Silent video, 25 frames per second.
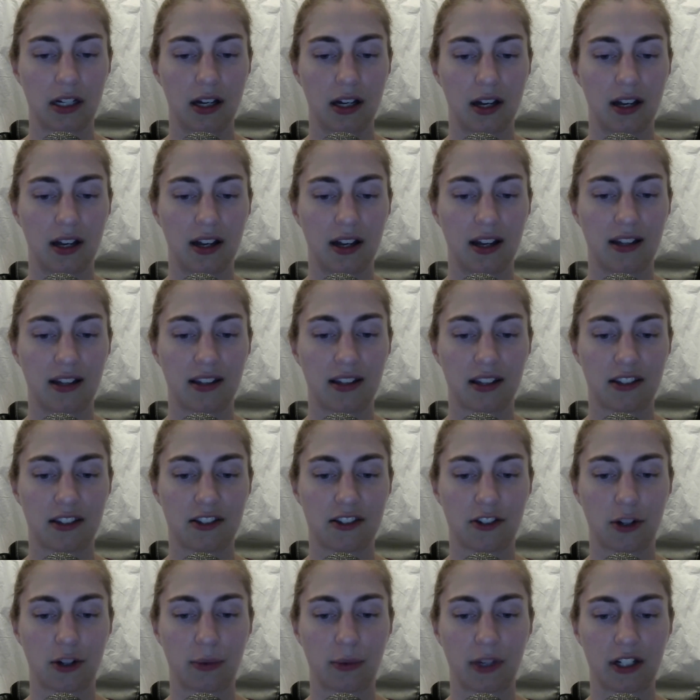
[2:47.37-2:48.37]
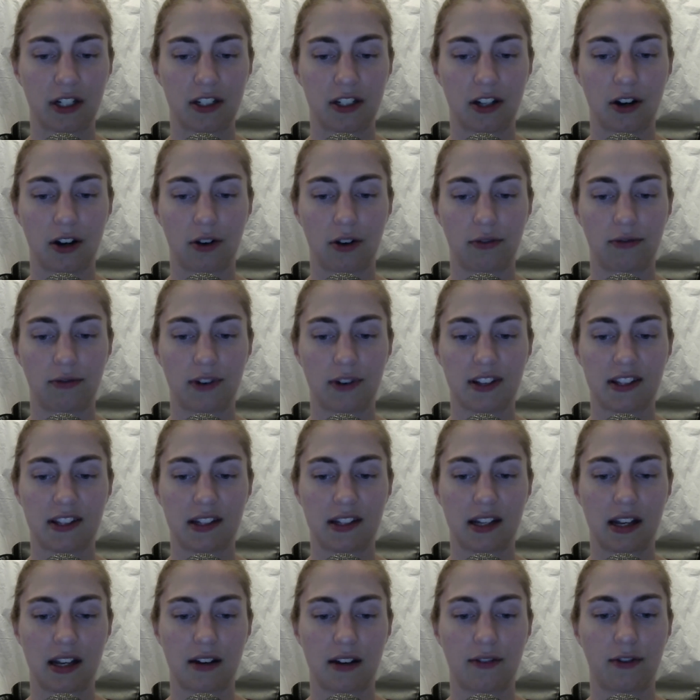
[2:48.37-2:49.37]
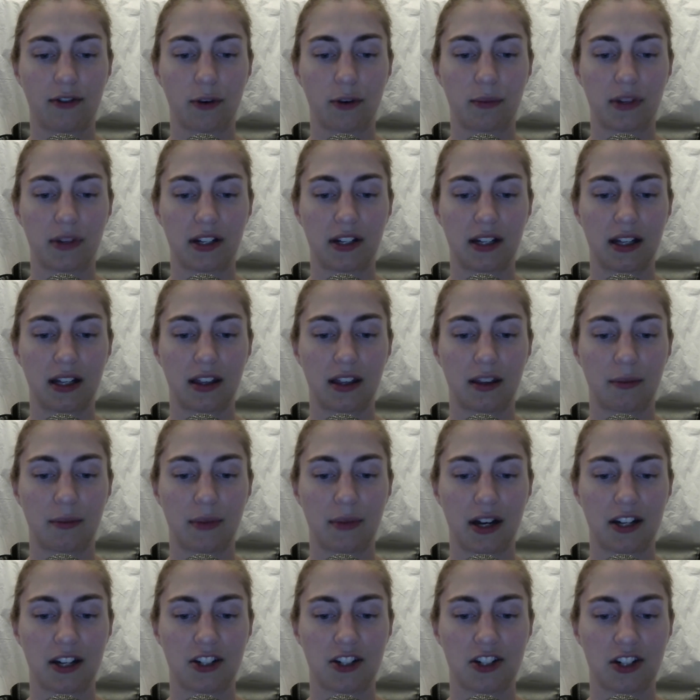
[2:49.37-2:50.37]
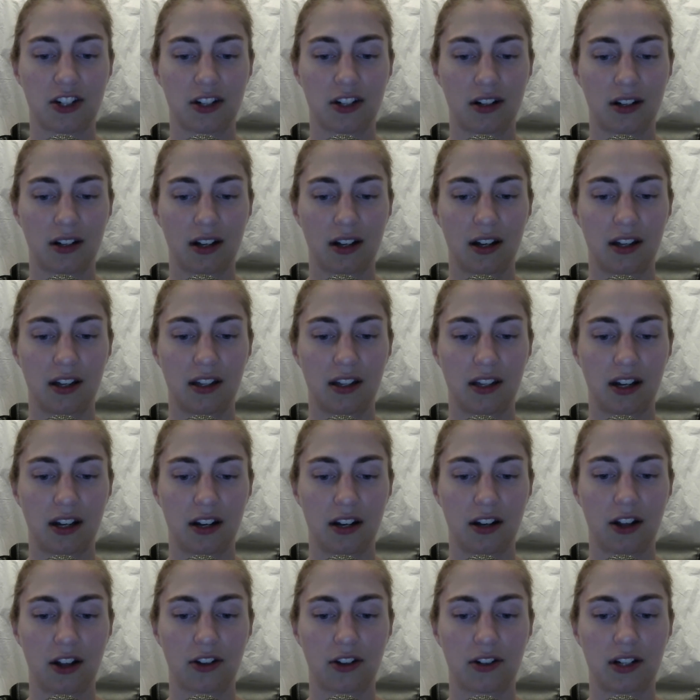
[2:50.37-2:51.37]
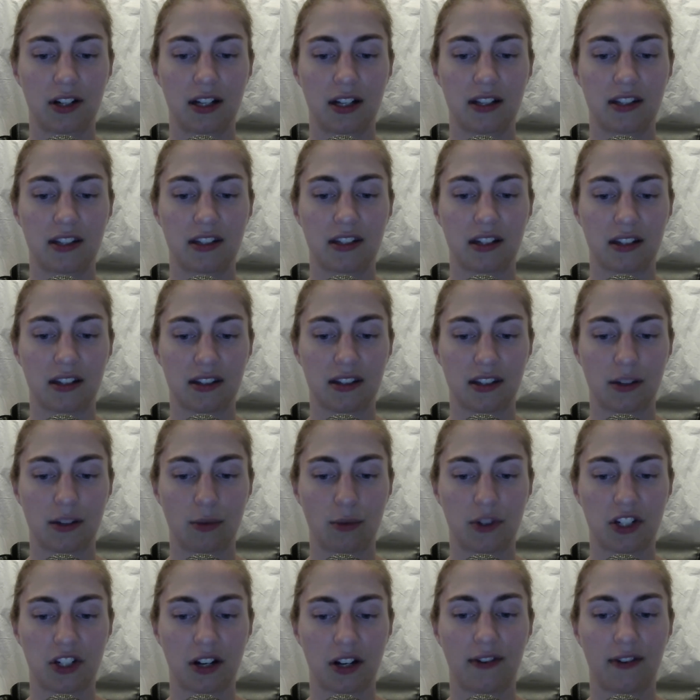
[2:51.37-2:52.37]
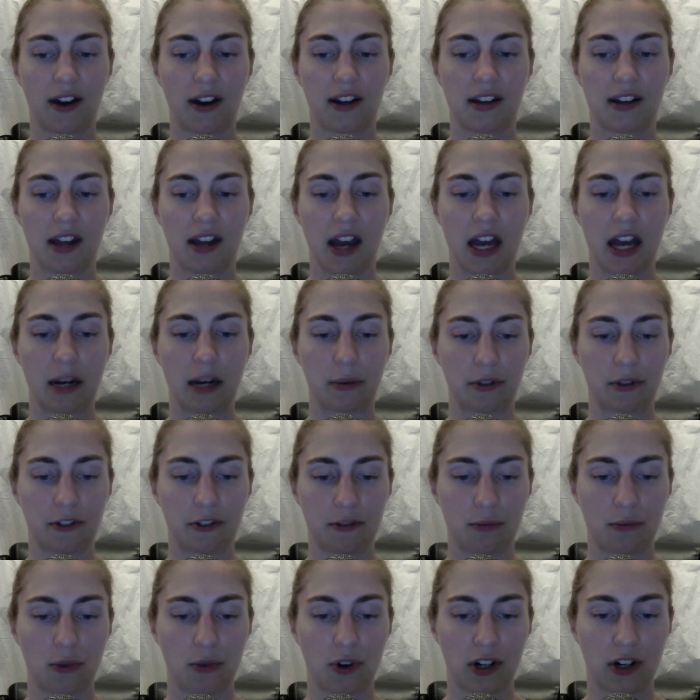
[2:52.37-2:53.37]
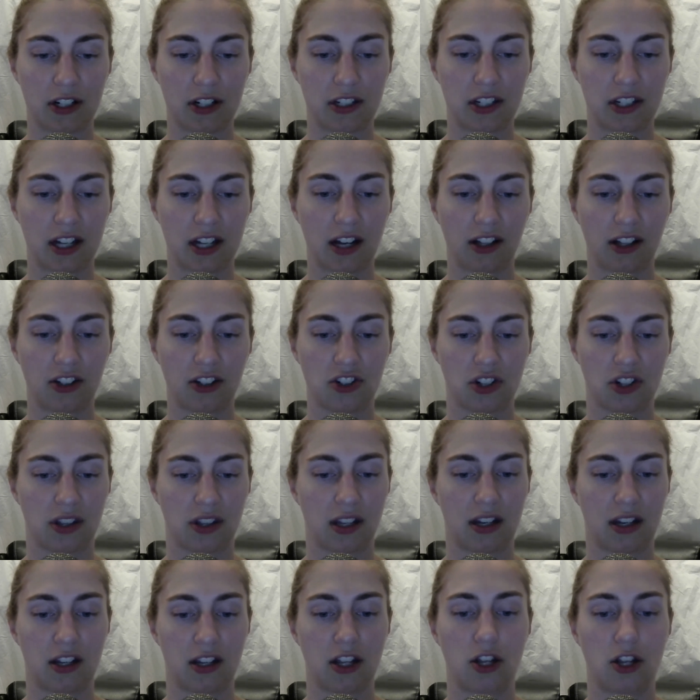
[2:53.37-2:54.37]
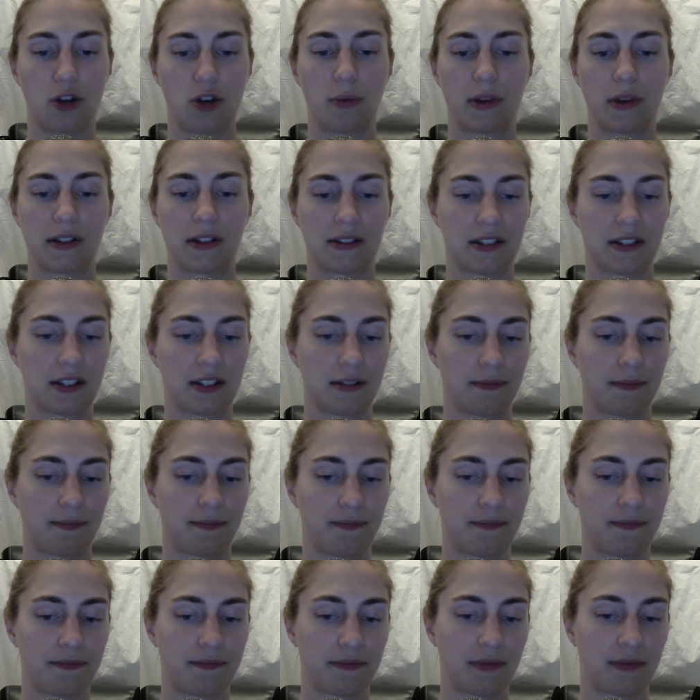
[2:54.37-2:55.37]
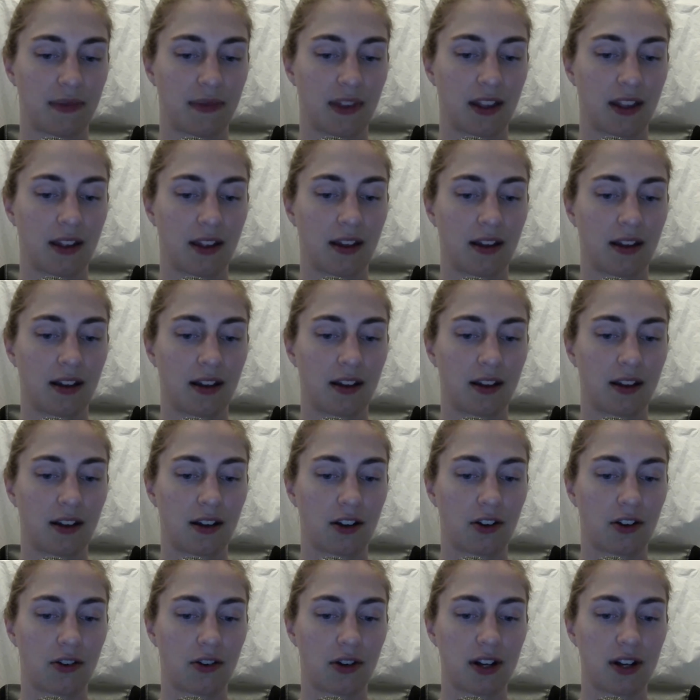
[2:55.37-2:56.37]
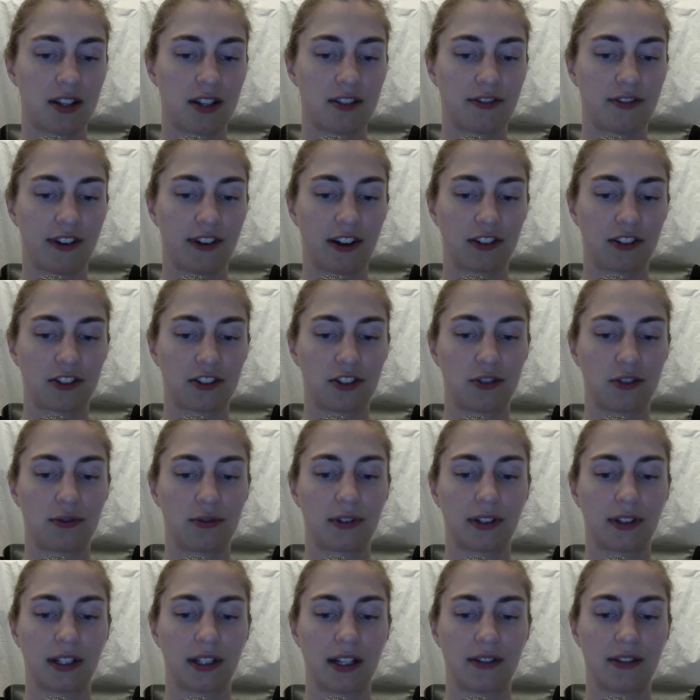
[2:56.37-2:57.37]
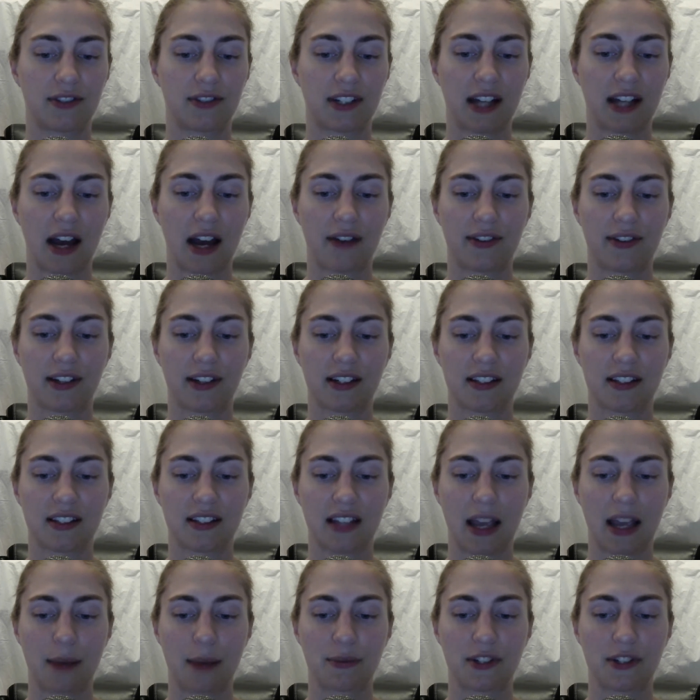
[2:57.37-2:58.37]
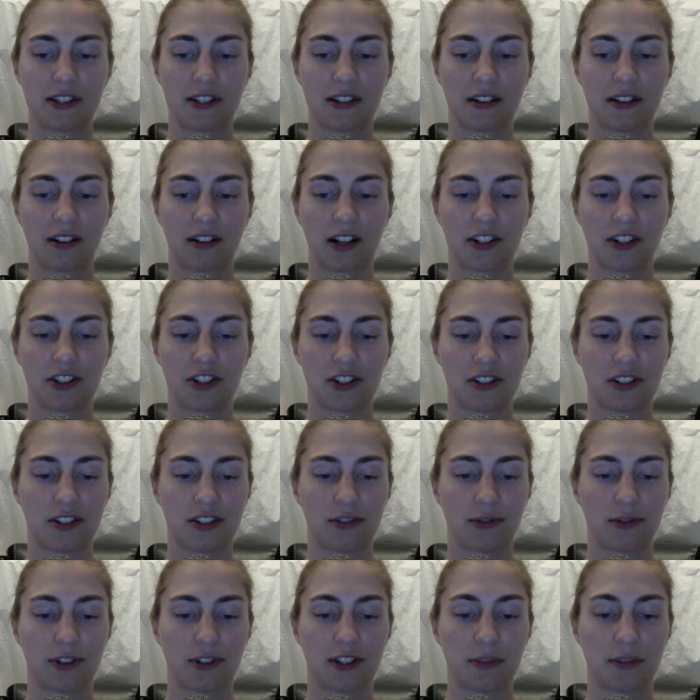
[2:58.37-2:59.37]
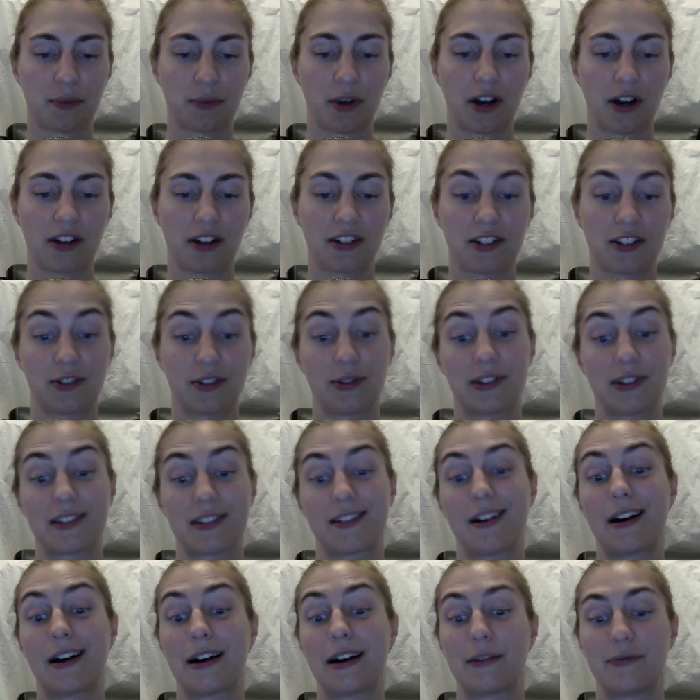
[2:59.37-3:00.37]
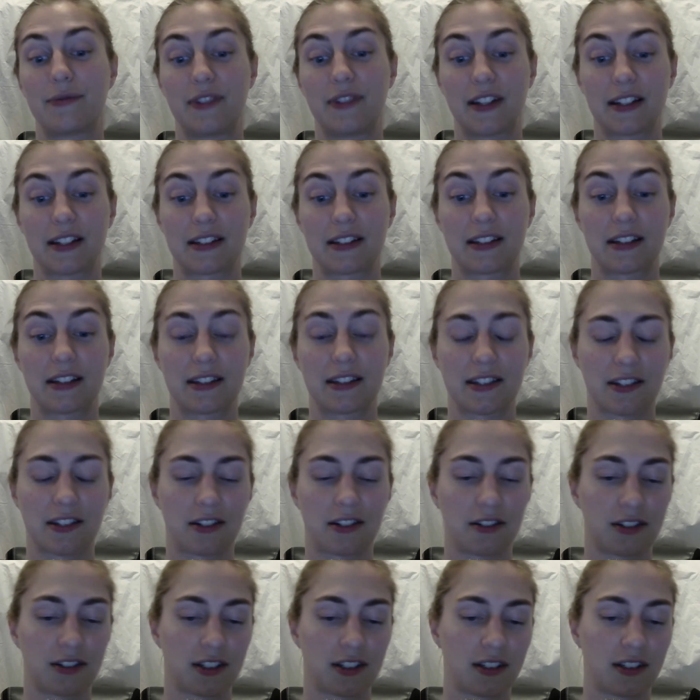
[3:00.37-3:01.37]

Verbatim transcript: His acerbic tone resonated from beneath the mesh. Yet another instance in which I find animals more intelligent than humans. Grace felt too relieved at having escaped his clutches to respond to his obvious insult.